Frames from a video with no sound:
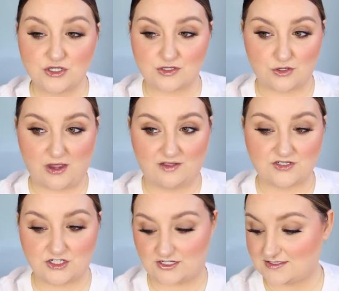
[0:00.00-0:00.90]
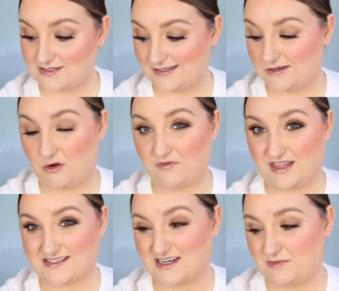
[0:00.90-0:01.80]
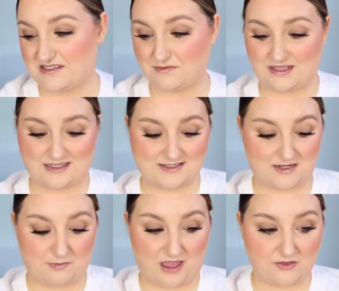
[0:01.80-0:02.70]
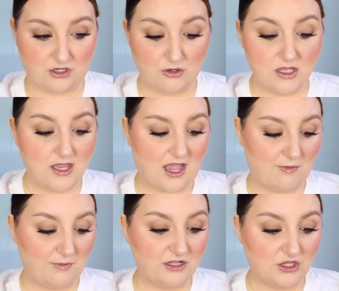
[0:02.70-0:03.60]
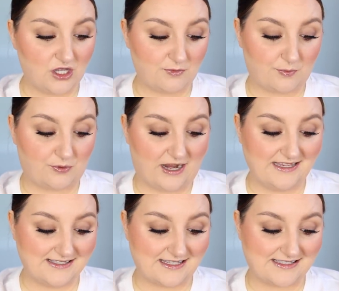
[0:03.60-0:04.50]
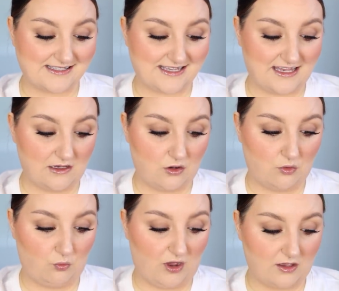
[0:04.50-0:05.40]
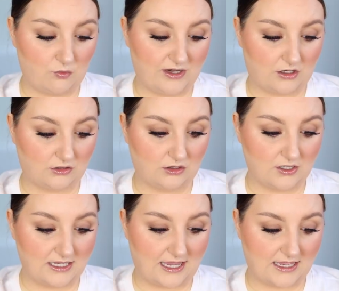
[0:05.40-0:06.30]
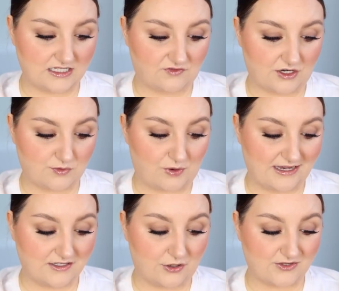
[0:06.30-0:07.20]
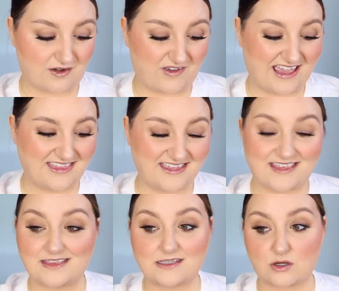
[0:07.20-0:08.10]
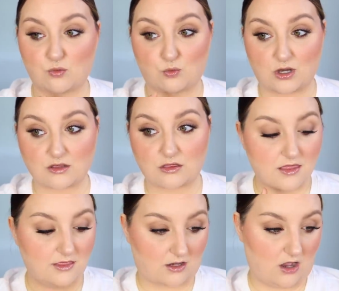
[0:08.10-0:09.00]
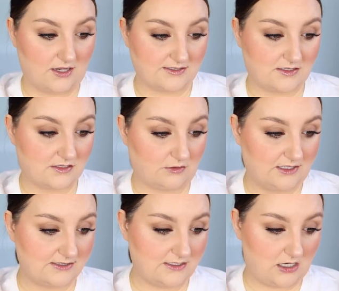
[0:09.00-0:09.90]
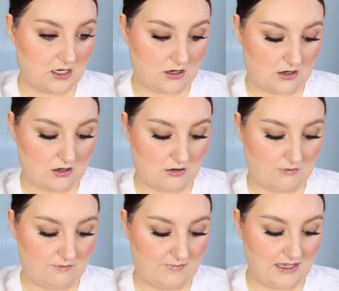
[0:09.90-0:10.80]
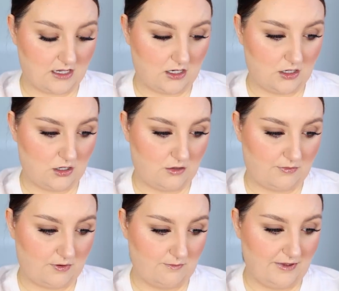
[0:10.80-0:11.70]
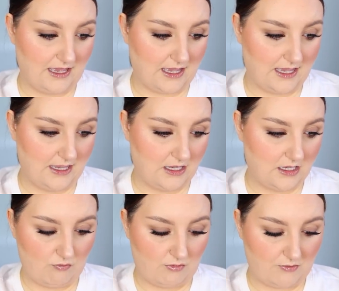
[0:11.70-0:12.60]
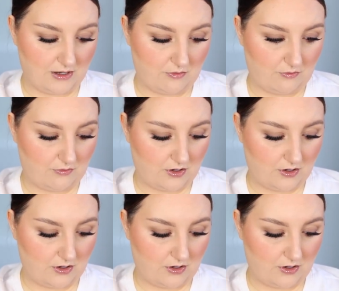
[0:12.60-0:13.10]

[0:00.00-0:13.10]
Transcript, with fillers: So you have to just know if that's gonna be something that's gonna bother you. Um, I'm gonna look up the price and see what we are looking at as far as price goes and if I think that these are worth the cost. So let's see here. Makeup by Mario.